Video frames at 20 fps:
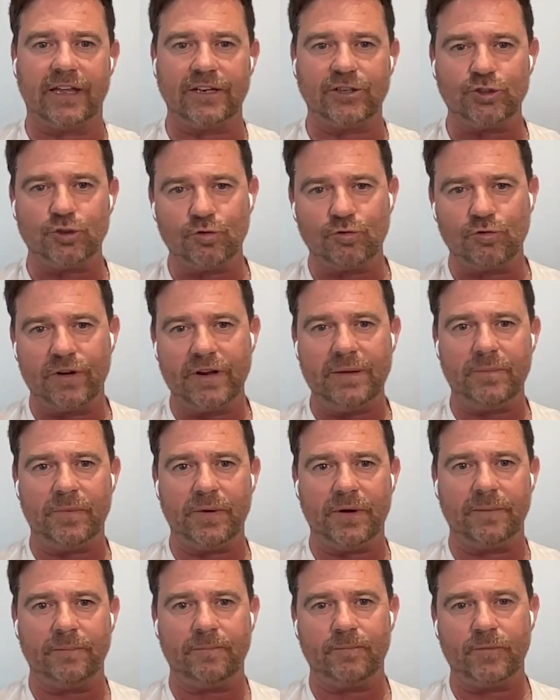jewelry,
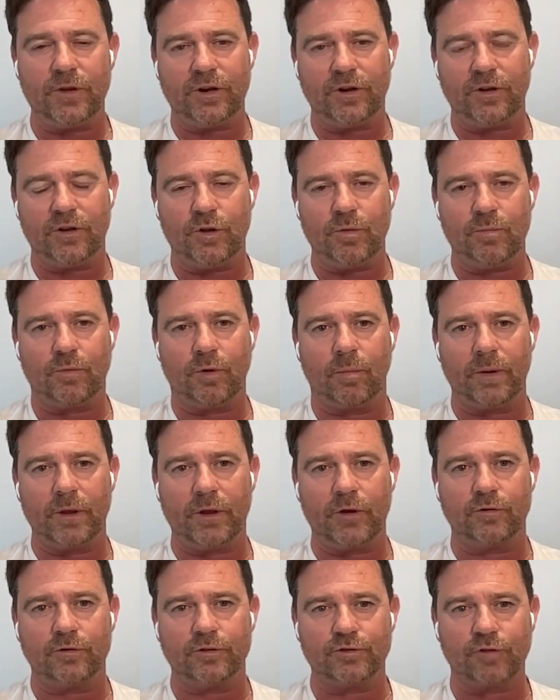but you know you probably
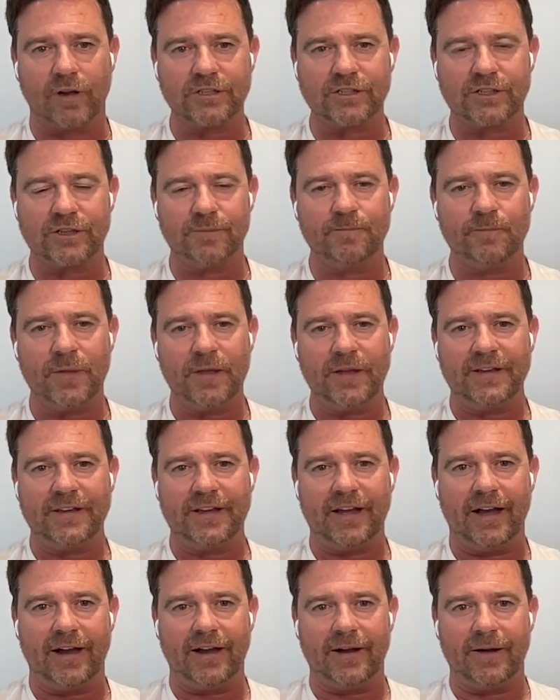couldn't trust them.
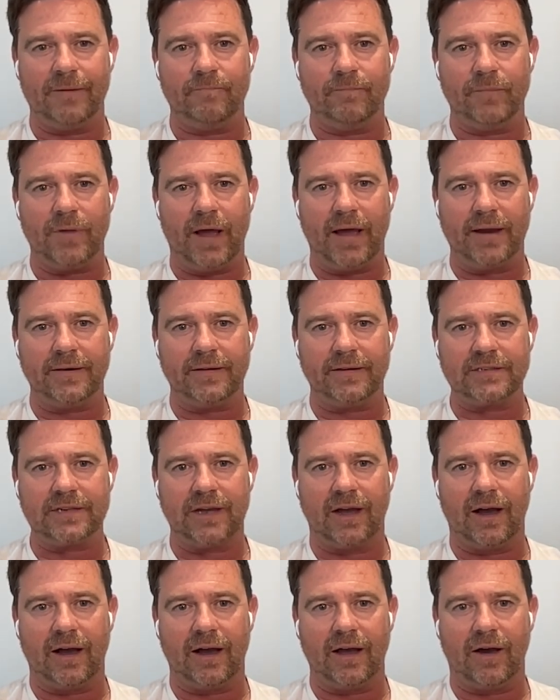Um, and
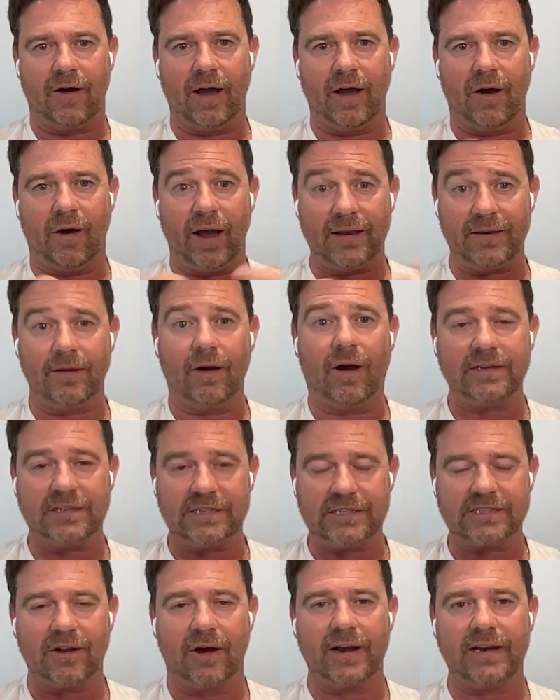uh, I, I,
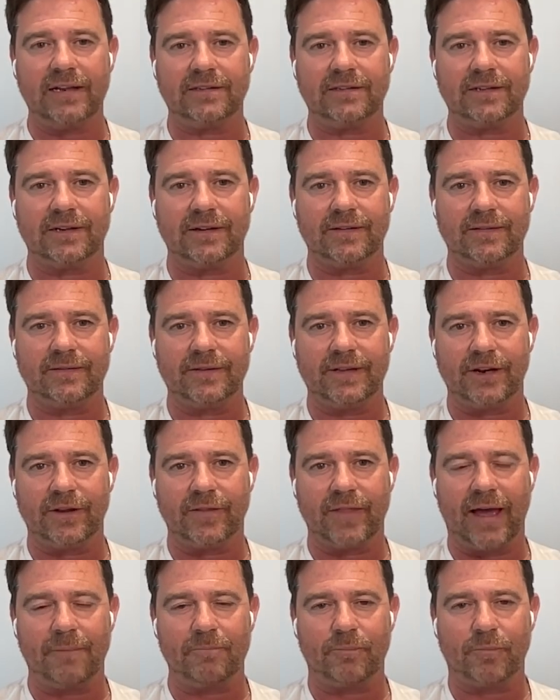decided that you know
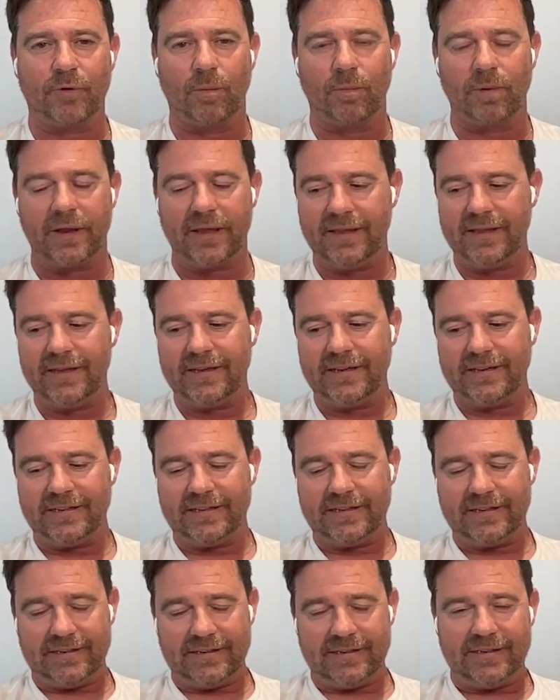that probably
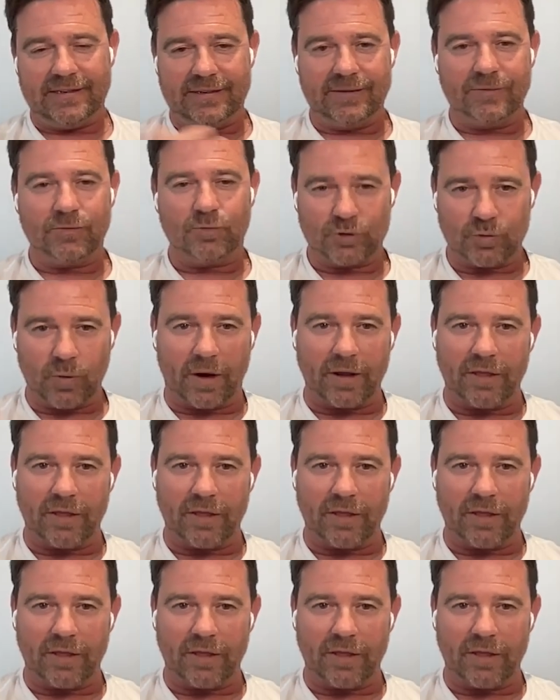was one of